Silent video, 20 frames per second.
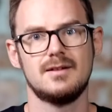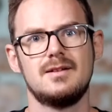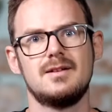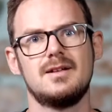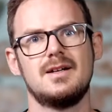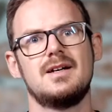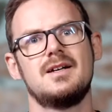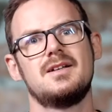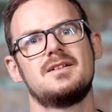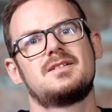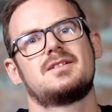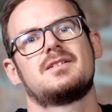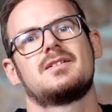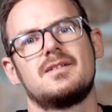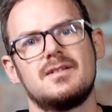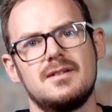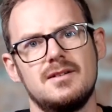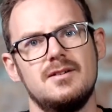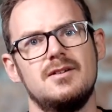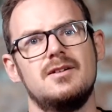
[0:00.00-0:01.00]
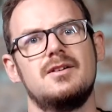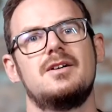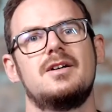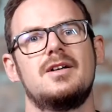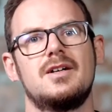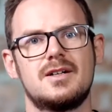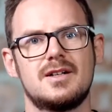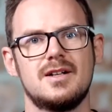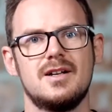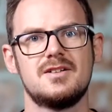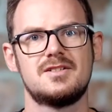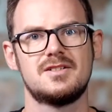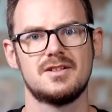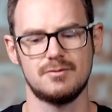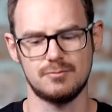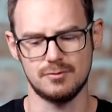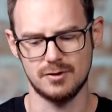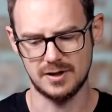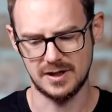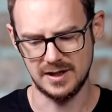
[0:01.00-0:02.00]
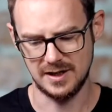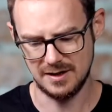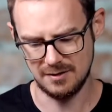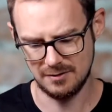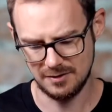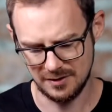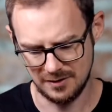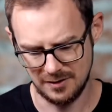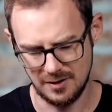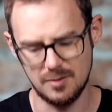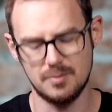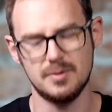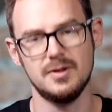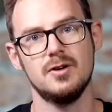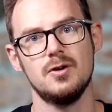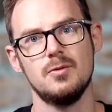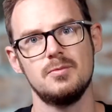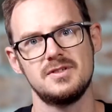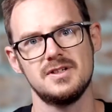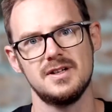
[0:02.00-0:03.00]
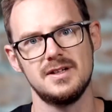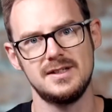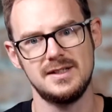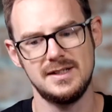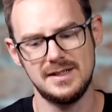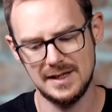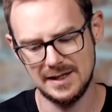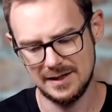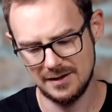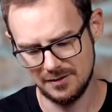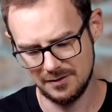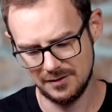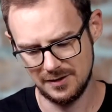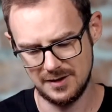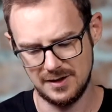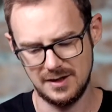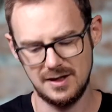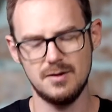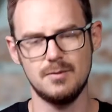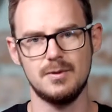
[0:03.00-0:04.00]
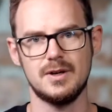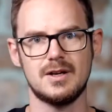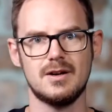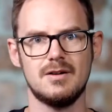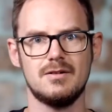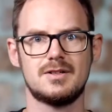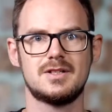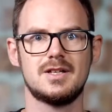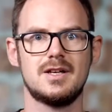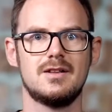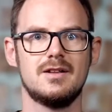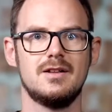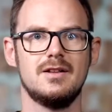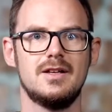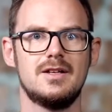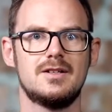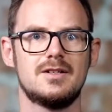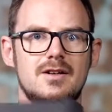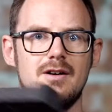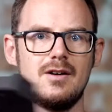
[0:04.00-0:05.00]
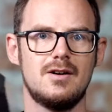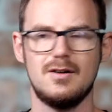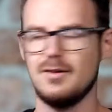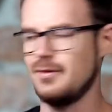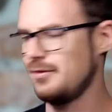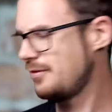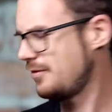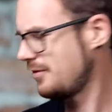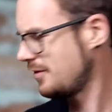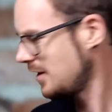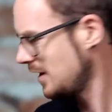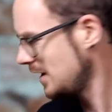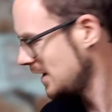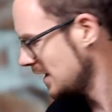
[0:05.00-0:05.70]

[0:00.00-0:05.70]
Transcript: And, classic rookie error, open it upside down. Here we go, take the lid off.